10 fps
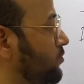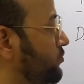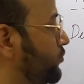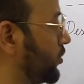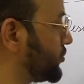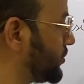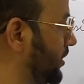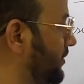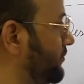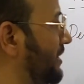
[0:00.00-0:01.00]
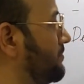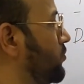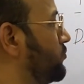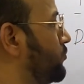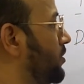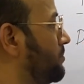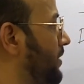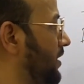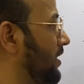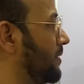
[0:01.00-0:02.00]
a move for C, we have a move for
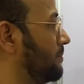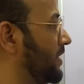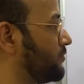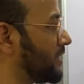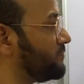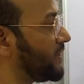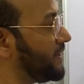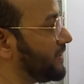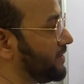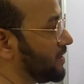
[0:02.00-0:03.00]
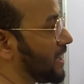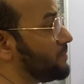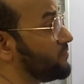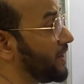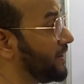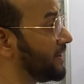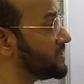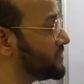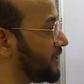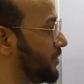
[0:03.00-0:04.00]
B, but what I'm finding here, I'm finding
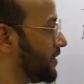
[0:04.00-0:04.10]
a Z